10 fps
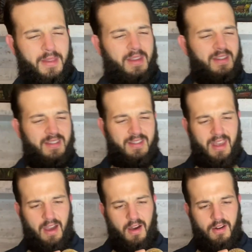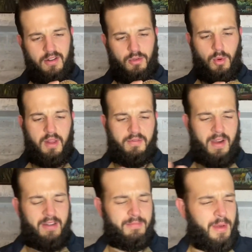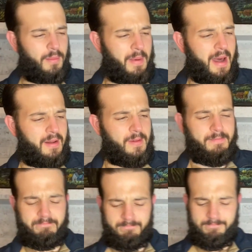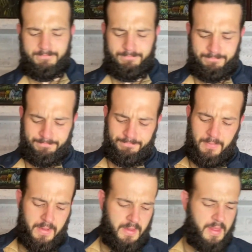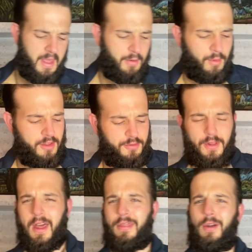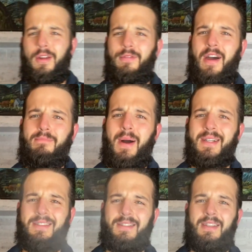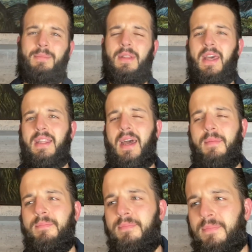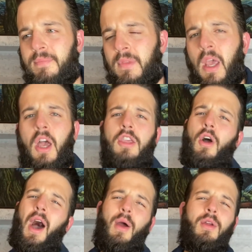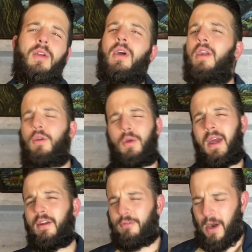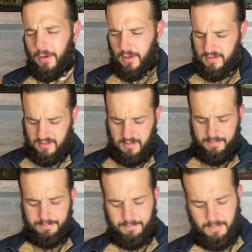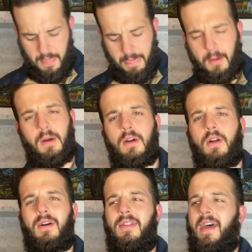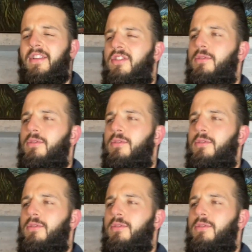I think this is like a one hundred twenty-five milliliter bottle. It runs for like thirty-five bucks or something like that. Yo, how are you going to create a fragrance that